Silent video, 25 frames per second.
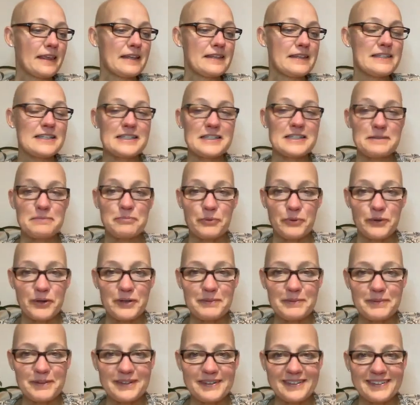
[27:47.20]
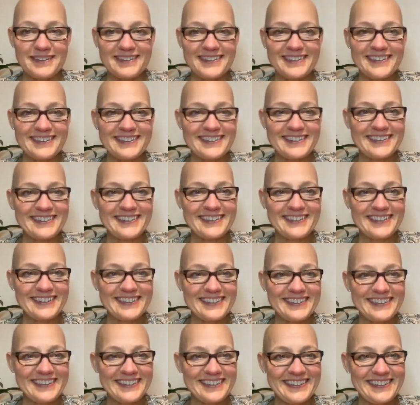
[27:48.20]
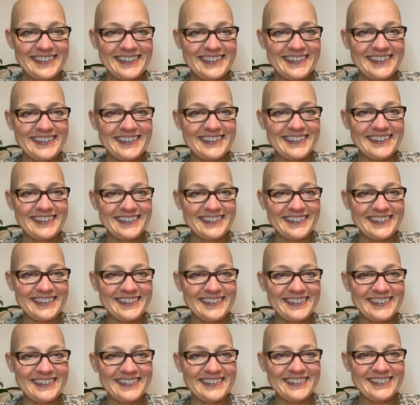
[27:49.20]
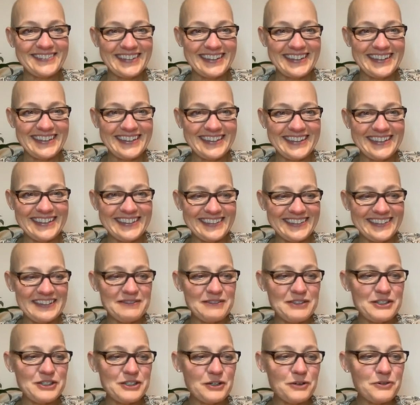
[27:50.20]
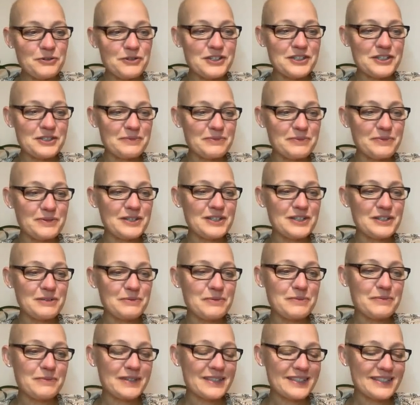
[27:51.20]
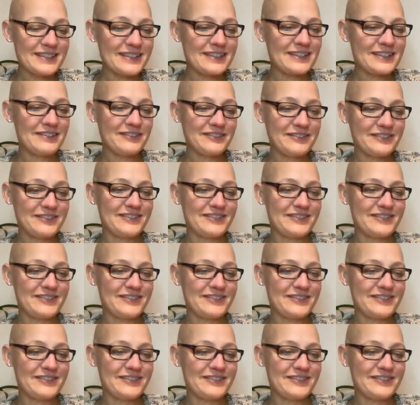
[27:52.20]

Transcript: Disappointment. Oh my God, I'm so disappointed with myself.